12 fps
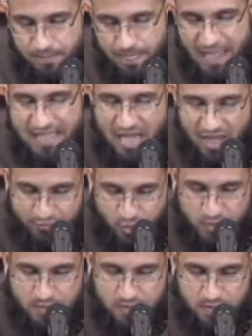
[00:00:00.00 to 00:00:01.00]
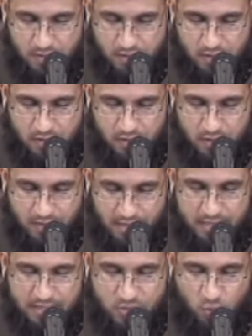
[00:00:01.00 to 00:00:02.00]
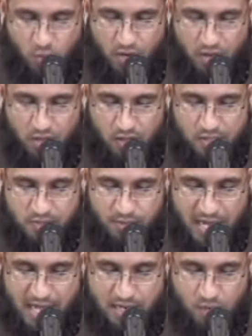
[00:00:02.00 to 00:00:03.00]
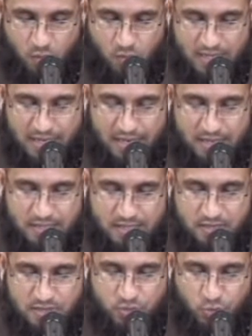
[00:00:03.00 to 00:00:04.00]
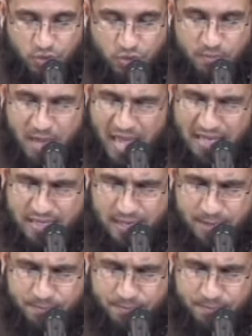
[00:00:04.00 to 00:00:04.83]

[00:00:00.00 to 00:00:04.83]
And that verse is where Allah subhanahu wa ta'ala says in Surah Al-Ma'idah,